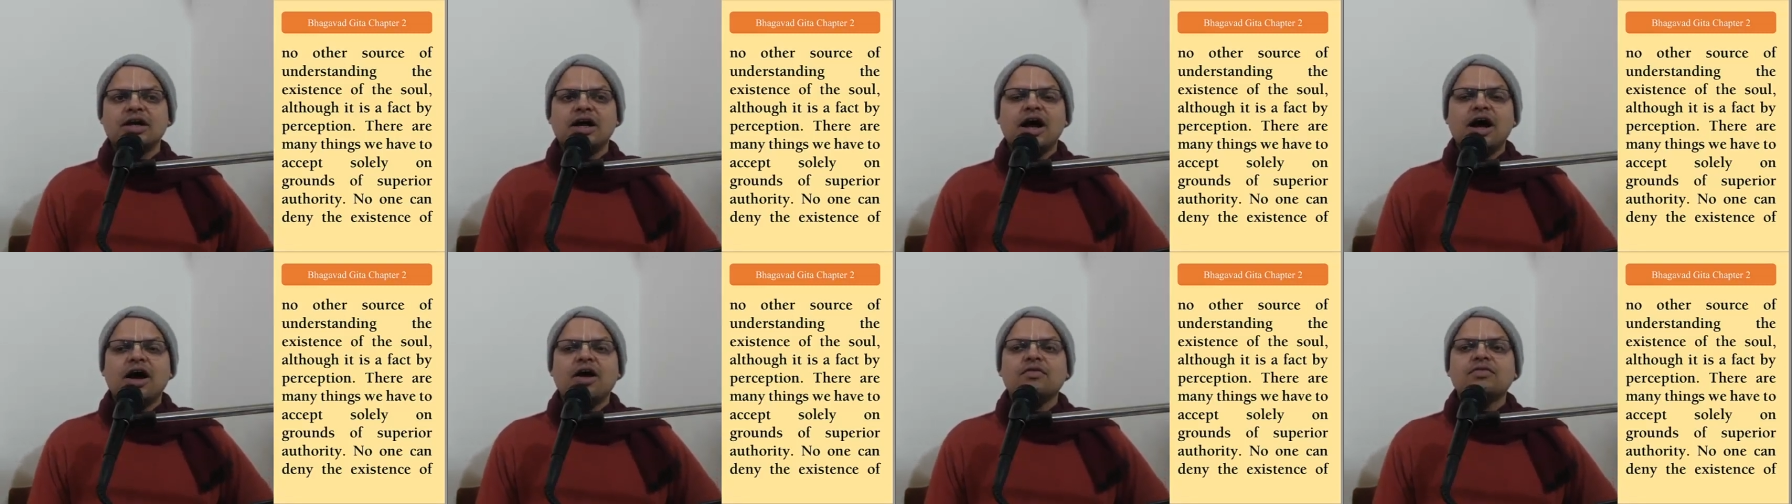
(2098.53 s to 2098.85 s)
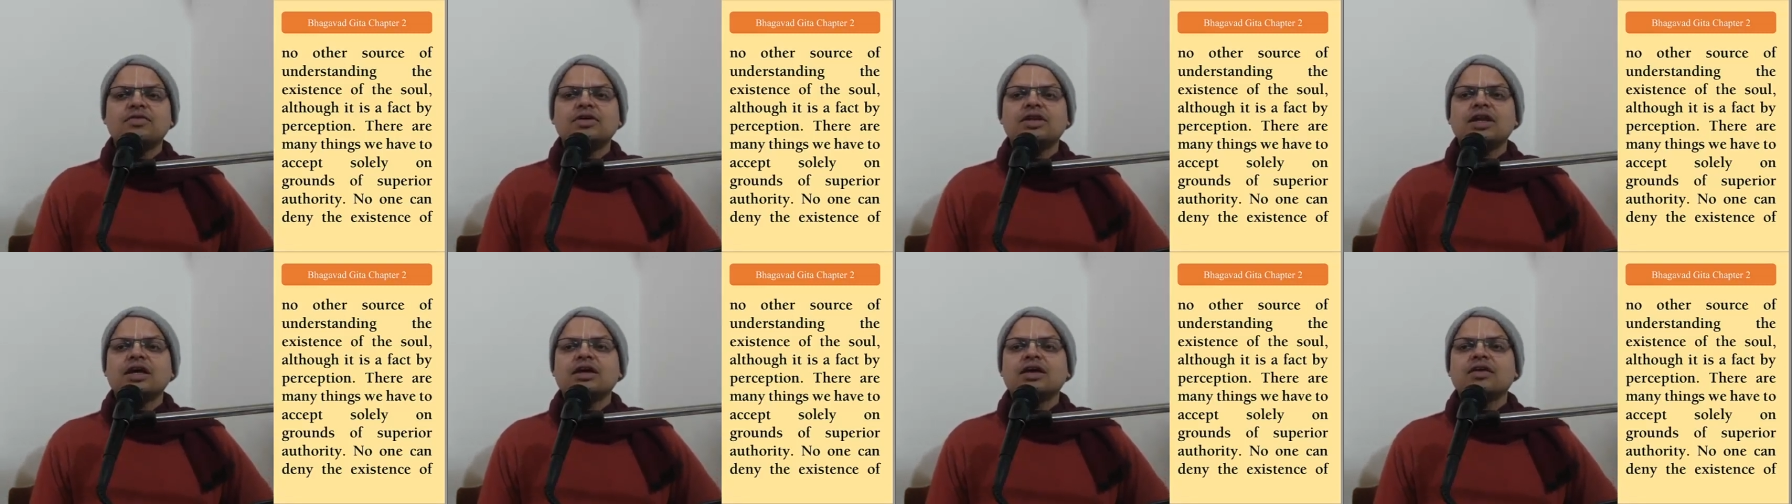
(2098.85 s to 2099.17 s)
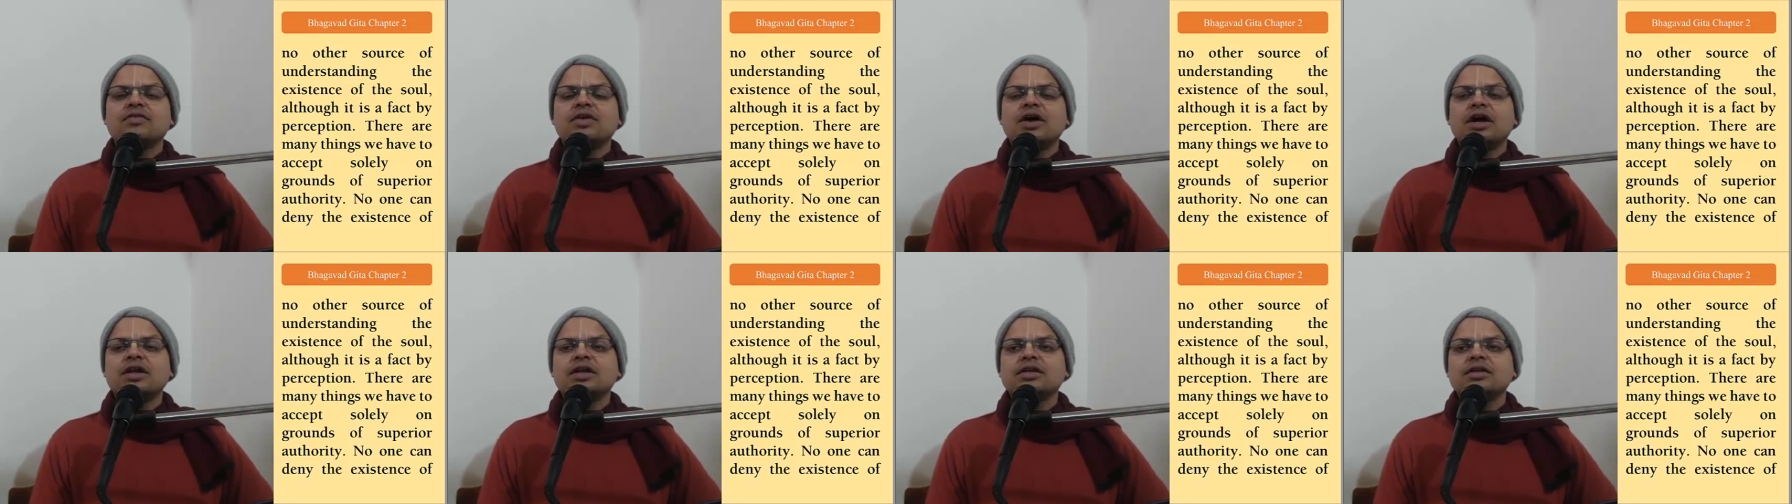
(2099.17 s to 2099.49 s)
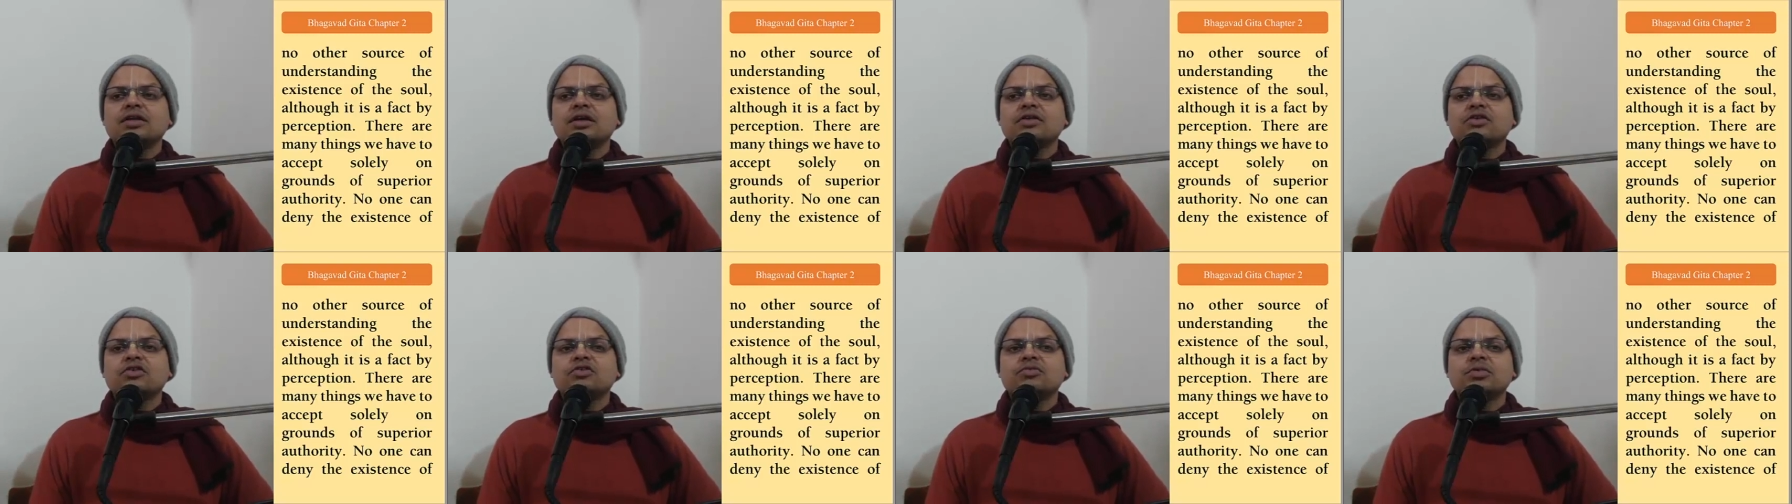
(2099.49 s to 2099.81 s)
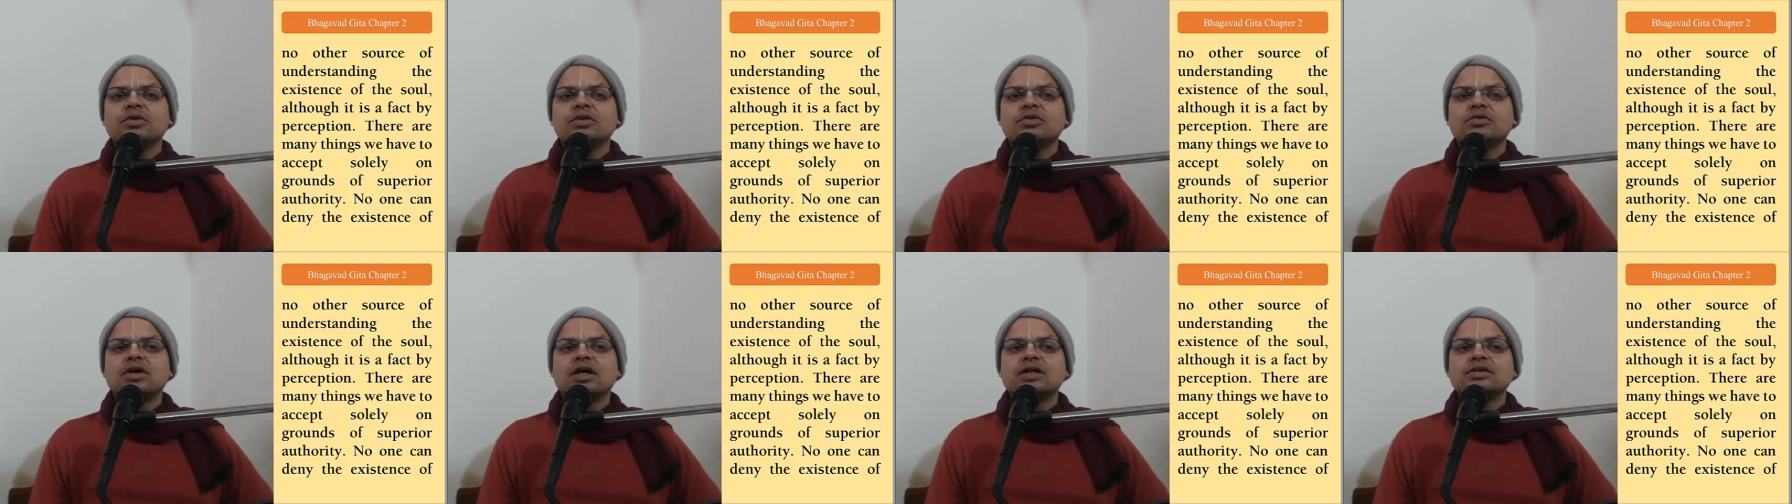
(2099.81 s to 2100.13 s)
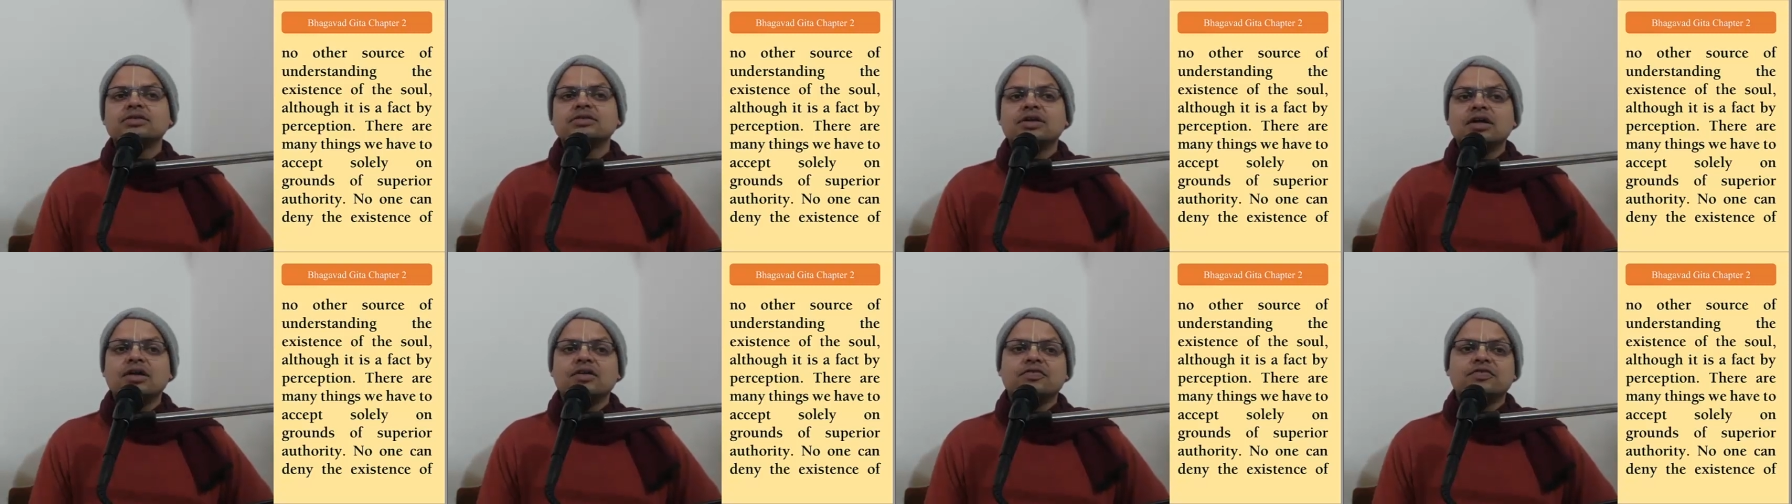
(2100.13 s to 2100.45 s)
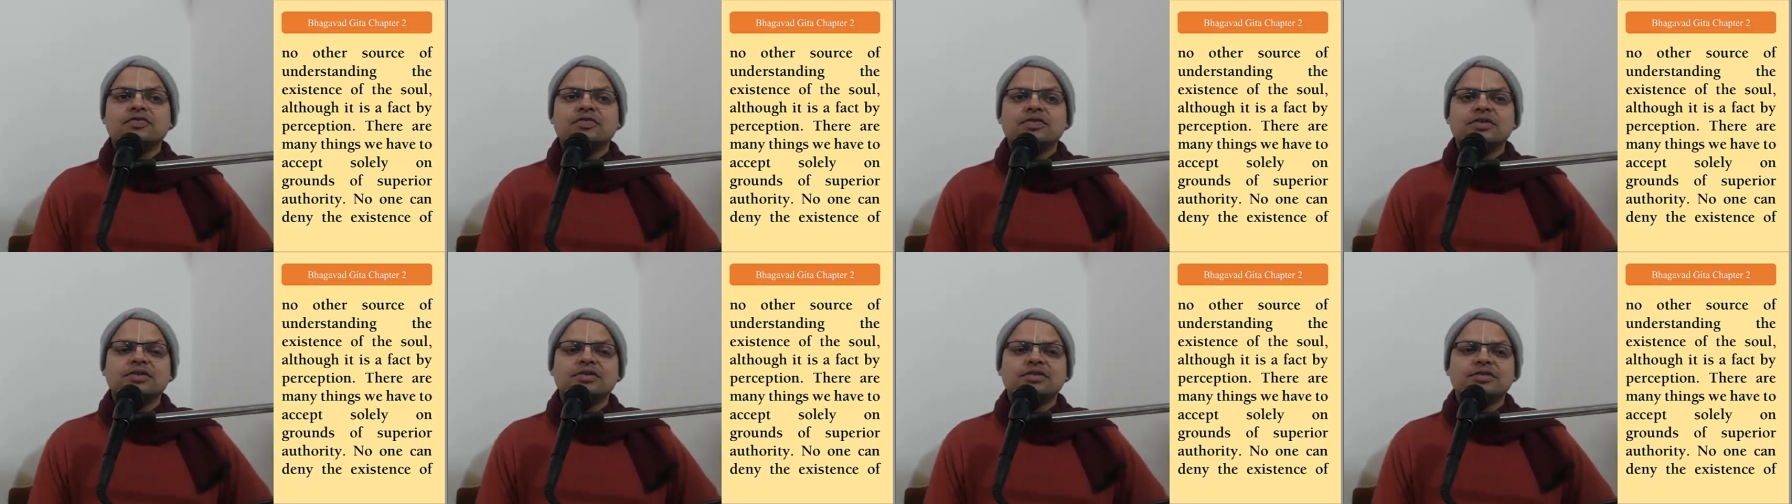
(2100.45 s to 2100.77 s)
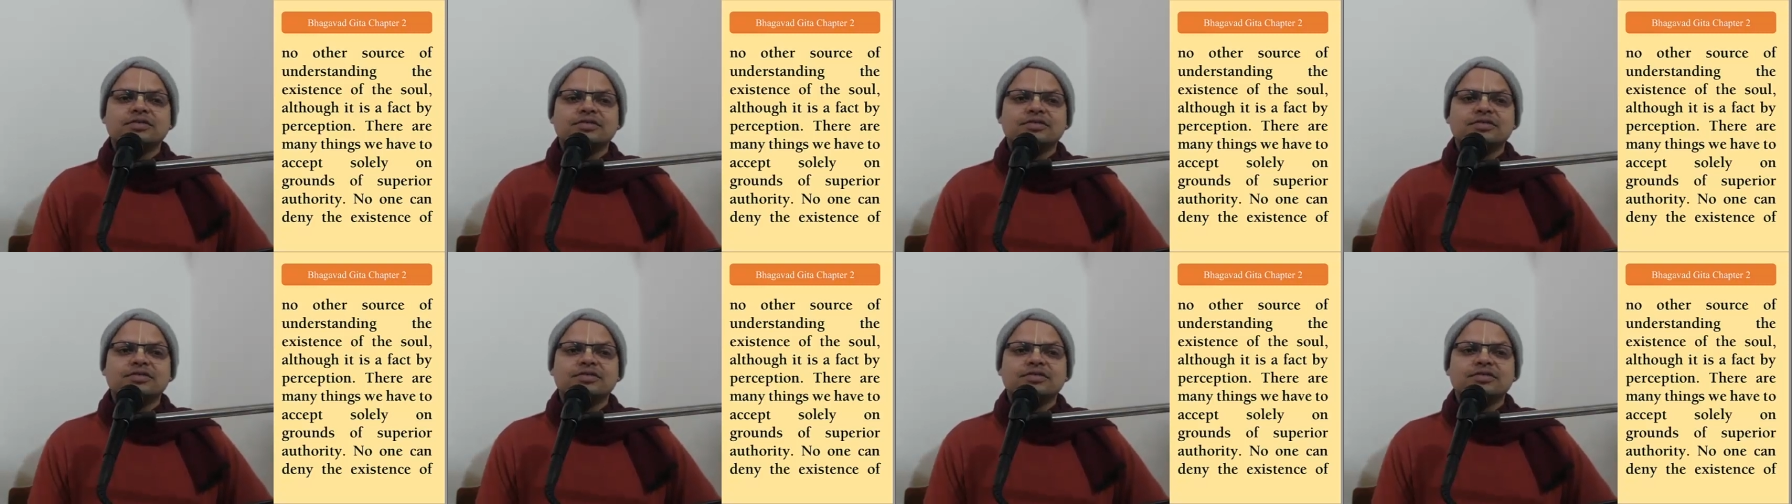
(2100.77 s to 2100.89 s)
How will I give any nourishment to ourselves?